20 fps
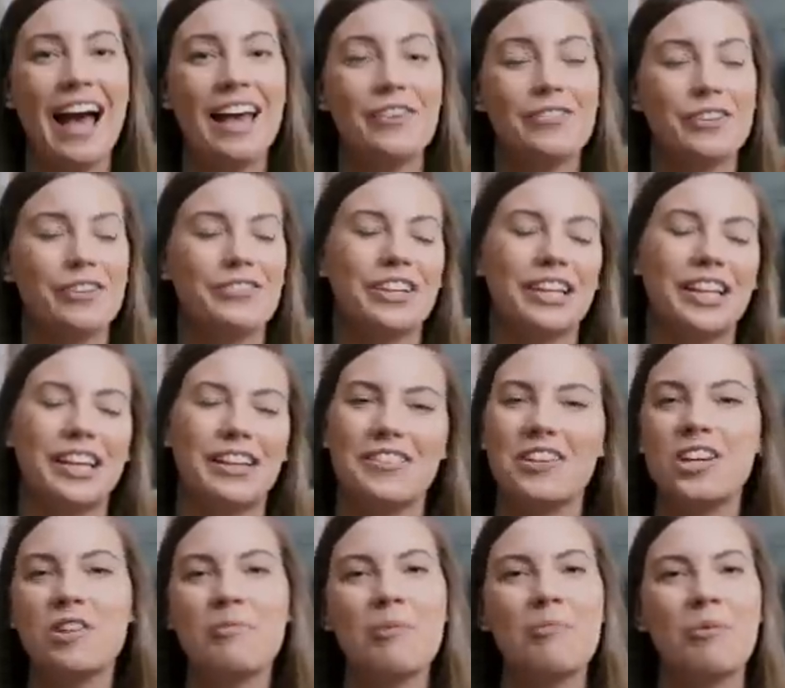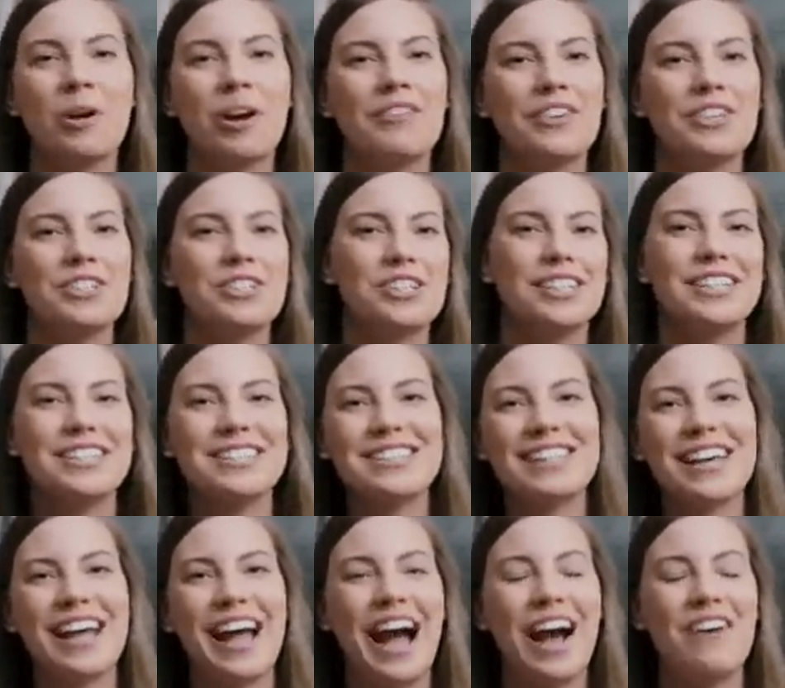And if you're feeling a little bit more adventurous,
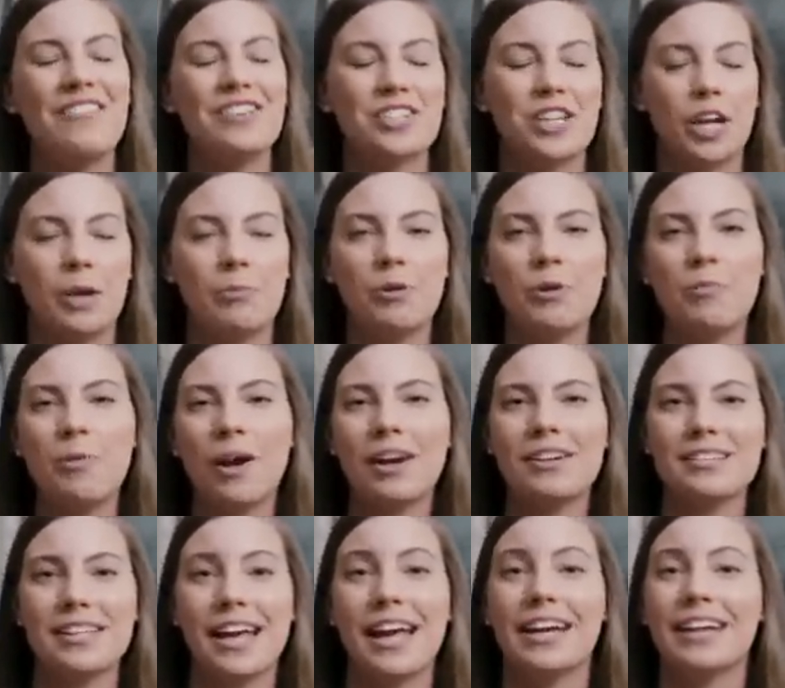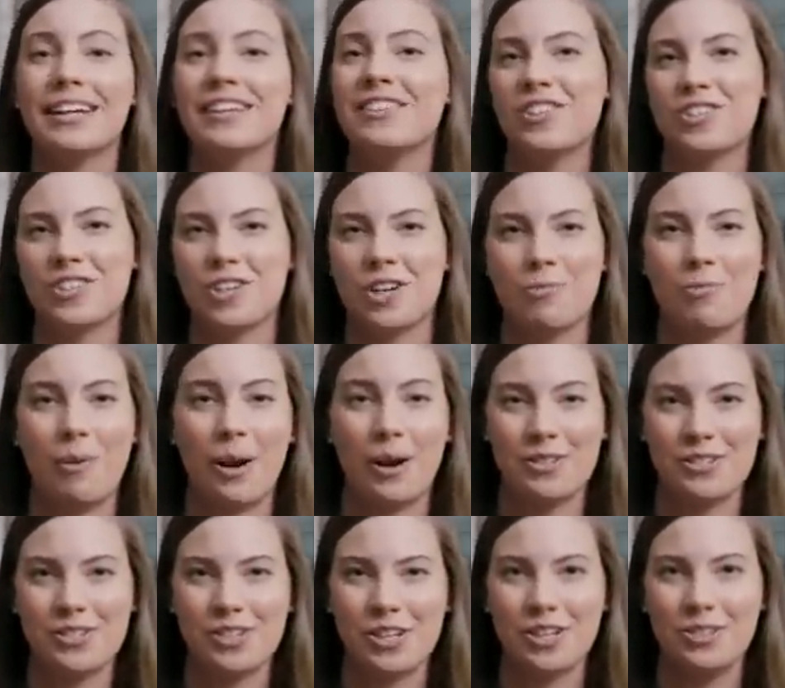they have shampoo bars and conditioner
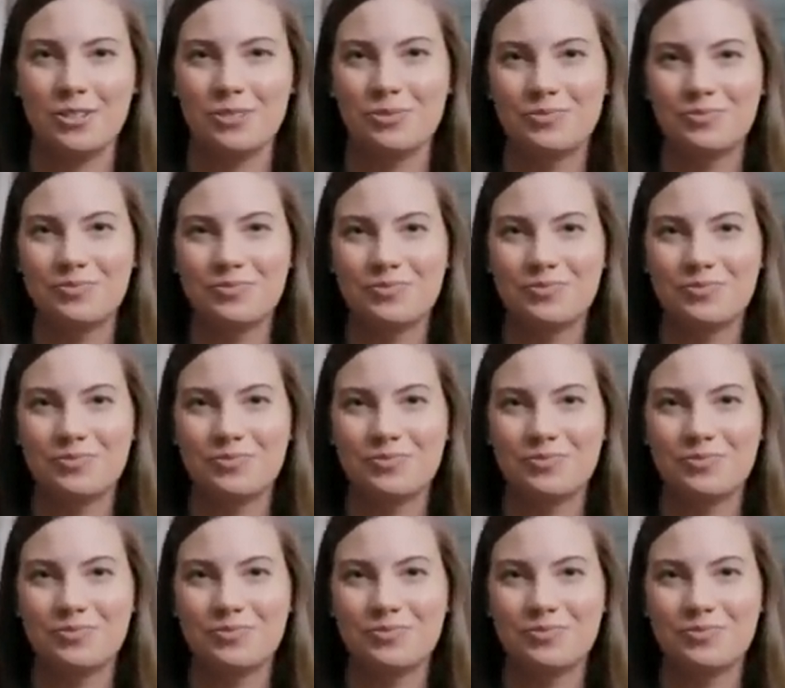bars too.